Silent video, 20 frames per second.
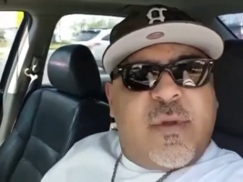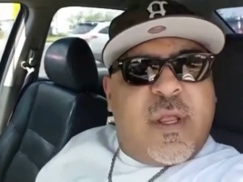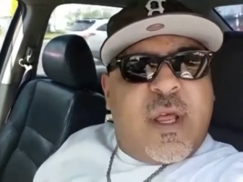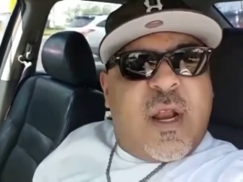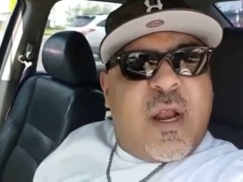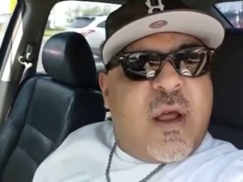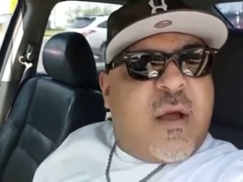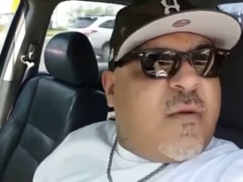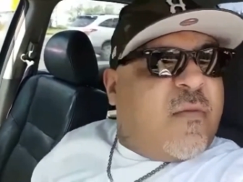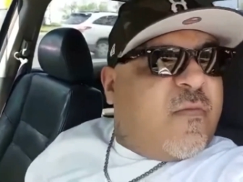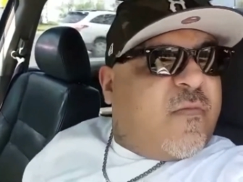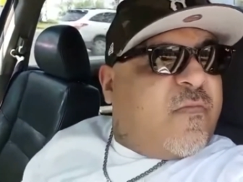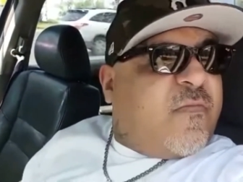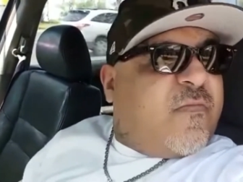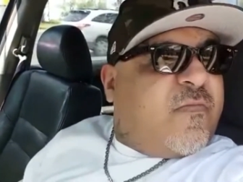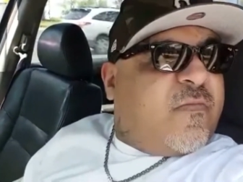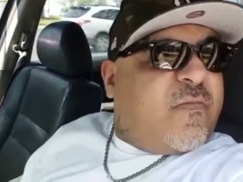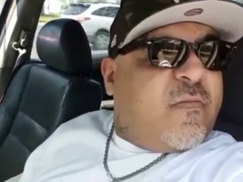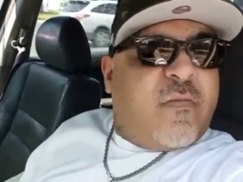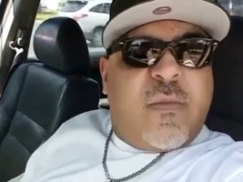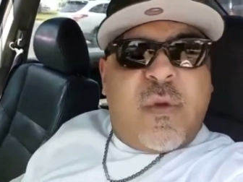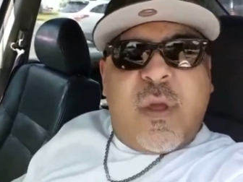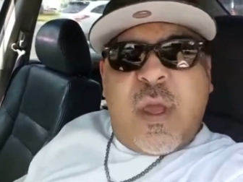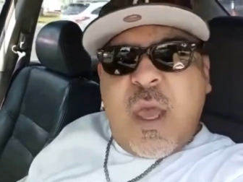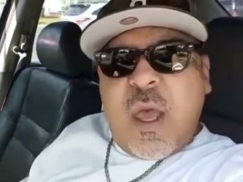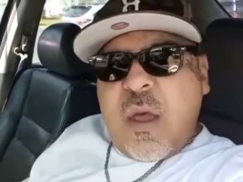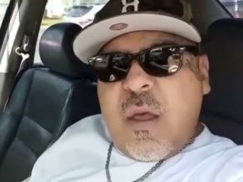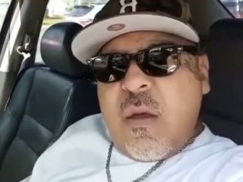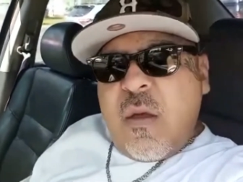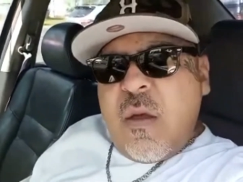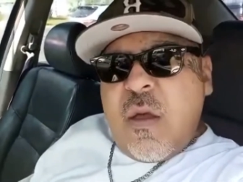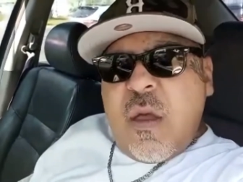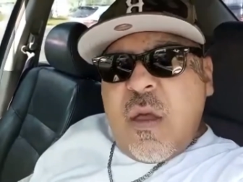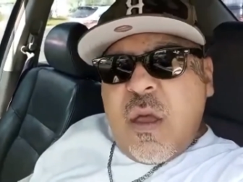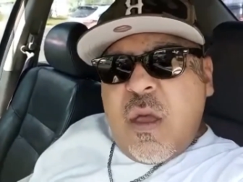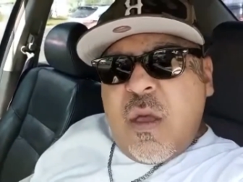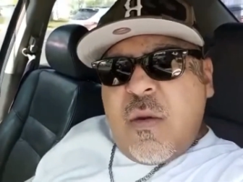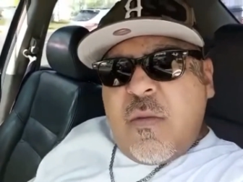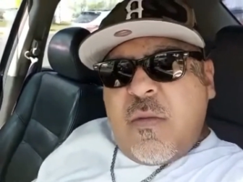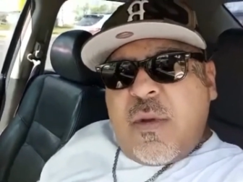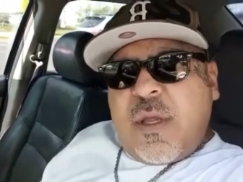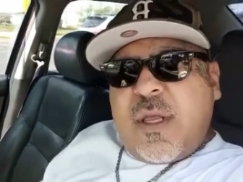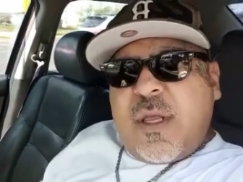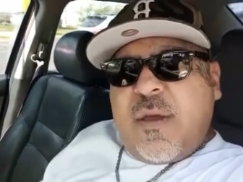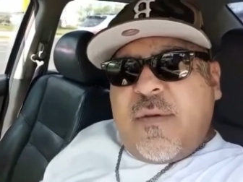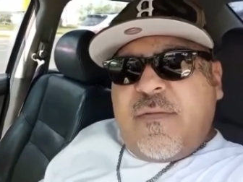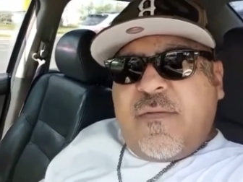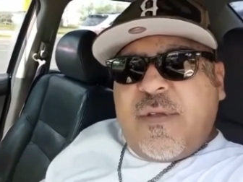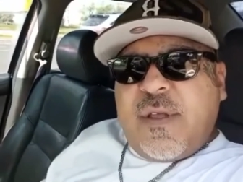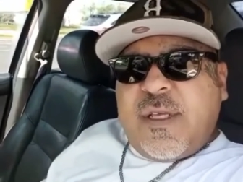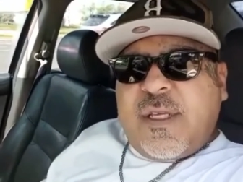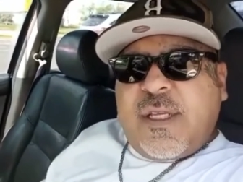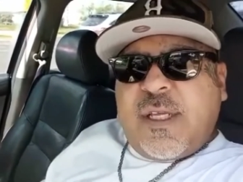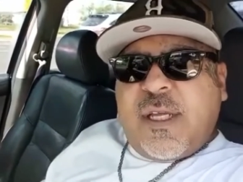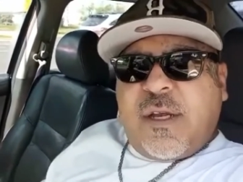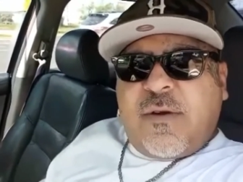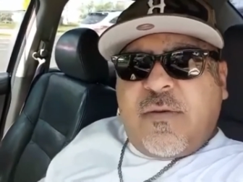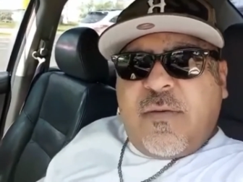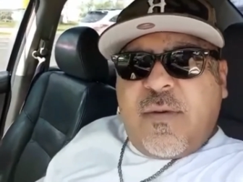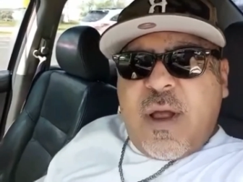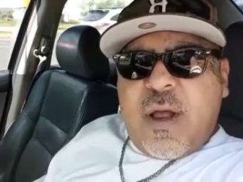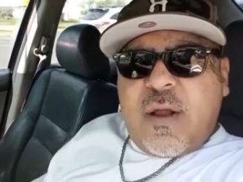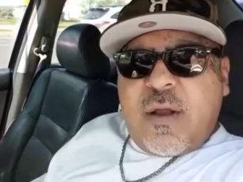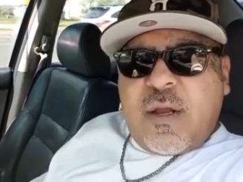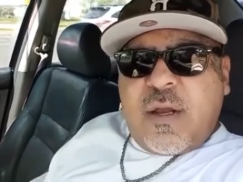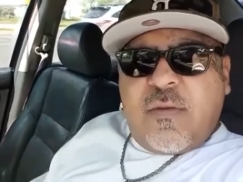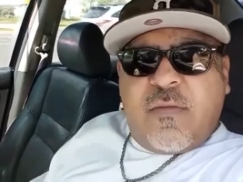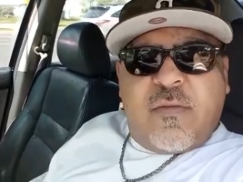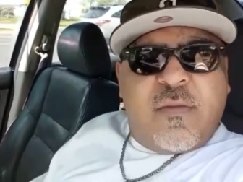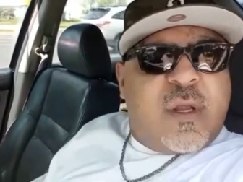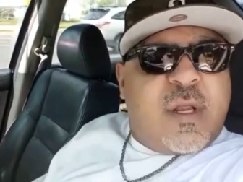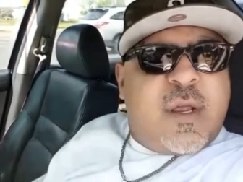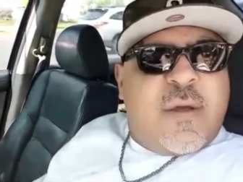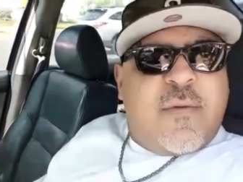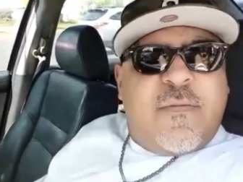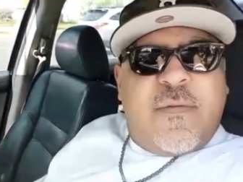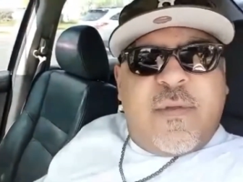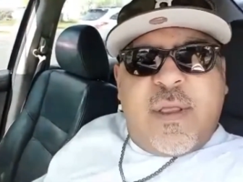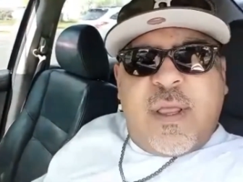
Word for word: uh, yeah, definitely stick around, and we'll definitely